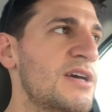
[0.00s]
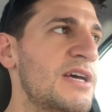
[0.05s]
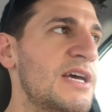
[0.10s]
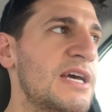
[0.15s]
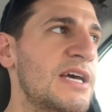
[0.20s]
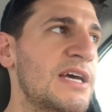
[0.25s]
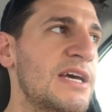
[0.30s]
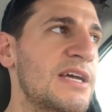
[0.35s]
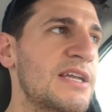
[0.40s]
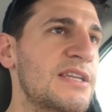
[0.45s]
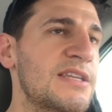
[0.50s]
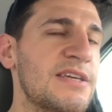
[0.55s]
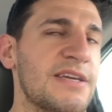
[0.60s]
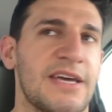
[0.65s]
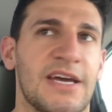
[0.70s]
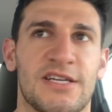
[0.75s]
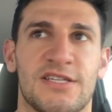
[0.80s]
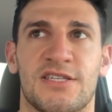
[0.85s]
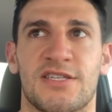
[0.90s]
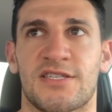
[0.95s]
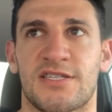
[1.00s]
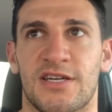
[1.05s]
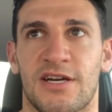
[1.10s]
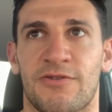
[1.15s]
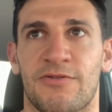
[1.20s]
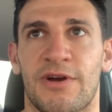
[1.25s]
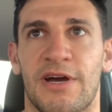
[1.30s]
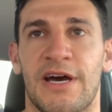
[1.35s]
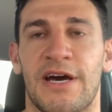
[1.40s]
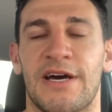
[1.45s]
and to catch the
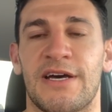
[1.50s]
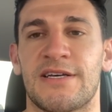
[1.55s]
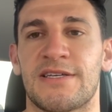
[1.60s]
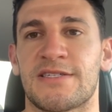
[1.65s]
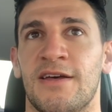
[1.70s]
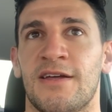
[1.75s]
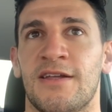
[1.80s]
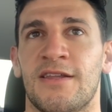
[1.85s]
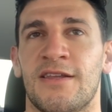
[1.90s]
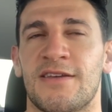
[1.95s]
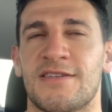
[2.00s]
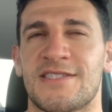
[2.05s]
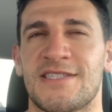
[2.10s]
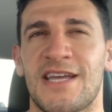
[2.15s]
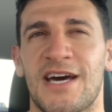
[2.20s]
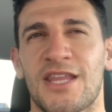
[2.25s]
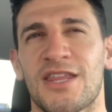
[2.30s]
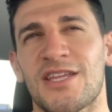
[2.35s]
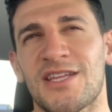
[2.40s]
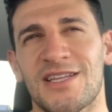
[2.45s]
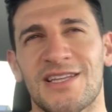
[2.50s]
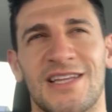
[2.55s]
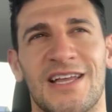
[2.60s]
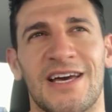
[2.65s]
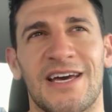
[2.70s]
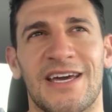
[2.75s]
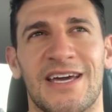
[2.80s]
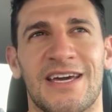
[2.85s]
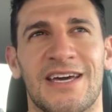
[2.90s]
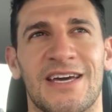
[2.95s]
sunrise. There's nothing
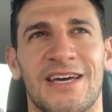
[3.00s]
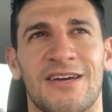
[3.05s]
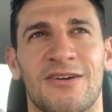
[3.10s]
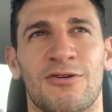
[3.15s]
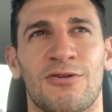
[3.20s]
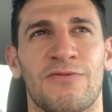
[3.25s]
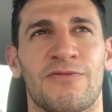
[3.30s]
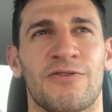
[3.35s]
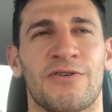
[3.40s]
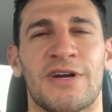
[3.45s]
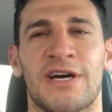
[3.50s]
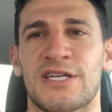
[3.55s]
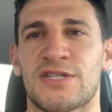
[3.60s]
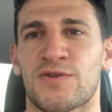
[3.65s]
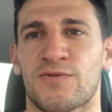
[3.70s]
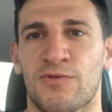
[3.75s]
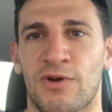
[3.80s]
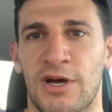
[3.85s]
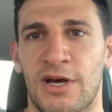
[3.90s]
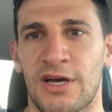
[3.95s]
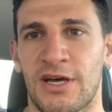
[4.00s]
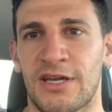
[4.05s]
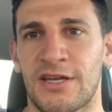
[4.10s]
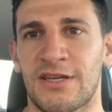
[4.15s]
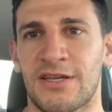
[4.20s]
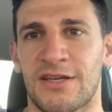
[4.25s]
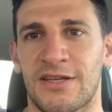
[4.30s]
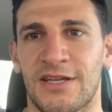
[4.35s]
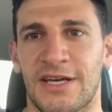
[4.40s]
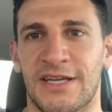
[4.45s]
like going for a nice
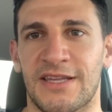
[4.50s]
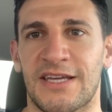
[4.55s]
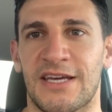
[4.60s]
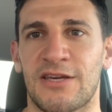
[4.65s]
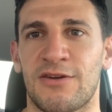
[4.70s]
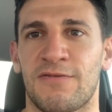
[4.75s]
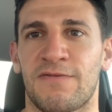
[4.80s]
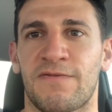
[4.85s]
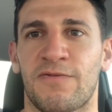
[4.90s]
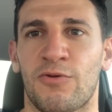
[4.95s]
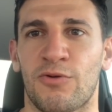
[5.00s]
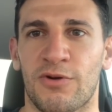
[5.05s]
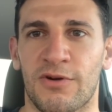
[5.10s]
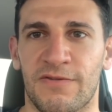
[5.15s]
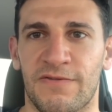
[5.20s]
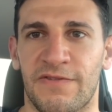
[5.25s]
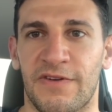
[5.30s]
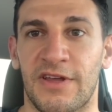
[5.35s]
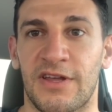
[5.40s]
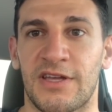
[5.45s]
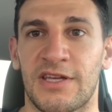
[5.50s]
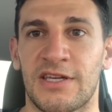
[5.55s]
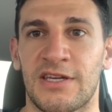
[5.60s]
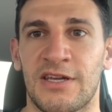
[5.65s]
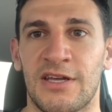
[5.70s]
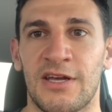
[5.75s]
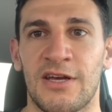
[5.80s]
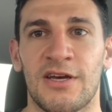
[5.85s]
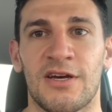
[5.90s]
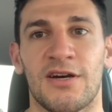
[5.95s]
run, like that euphoric feeling
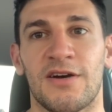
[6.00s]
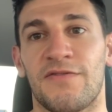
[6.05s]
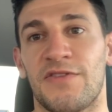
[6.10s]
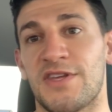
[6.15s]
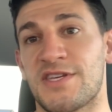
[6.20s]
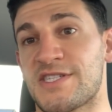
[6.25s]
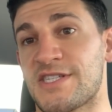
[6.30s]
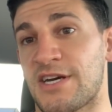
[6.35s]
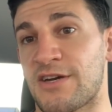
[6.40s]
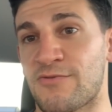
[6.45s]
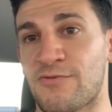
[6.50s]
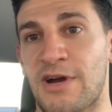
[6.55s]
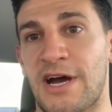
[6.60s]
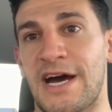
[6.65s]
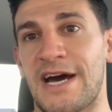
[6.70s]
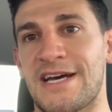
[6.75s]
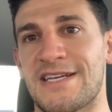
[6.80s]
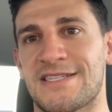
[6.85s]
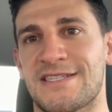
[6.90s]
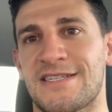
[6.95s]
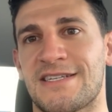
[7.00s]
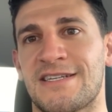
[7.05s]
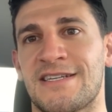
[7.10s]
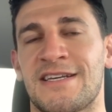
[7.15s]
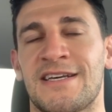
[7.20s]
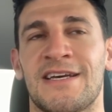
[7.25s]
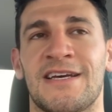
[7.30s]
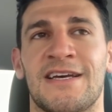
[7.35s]
of the sun rising.